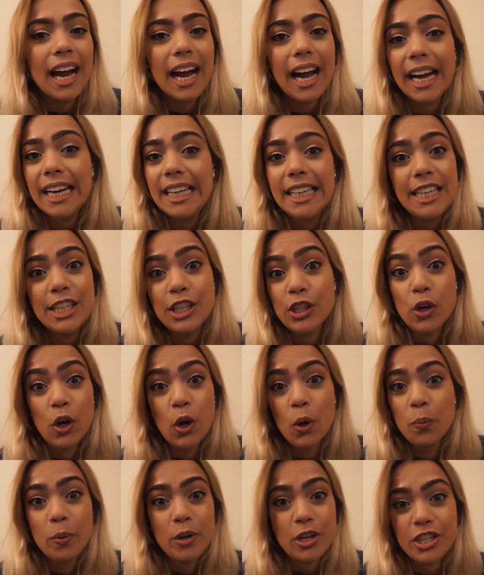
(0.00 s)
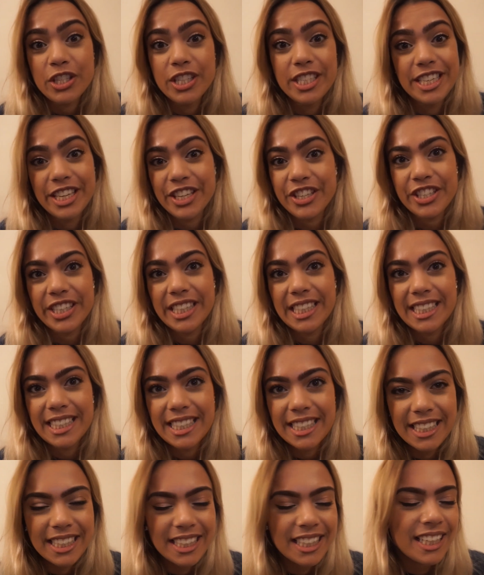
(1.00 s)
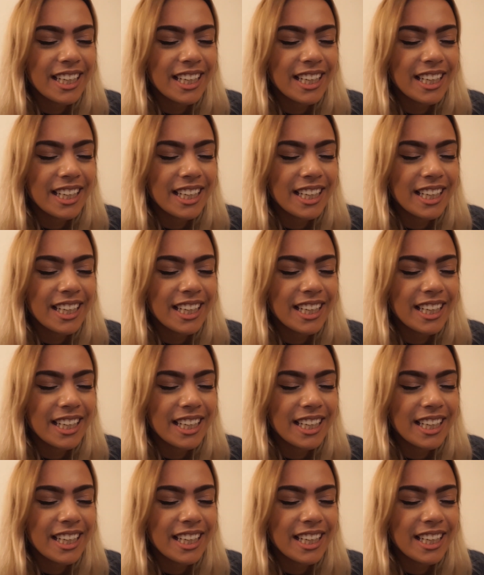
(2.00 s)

I need to go and wash the dishes.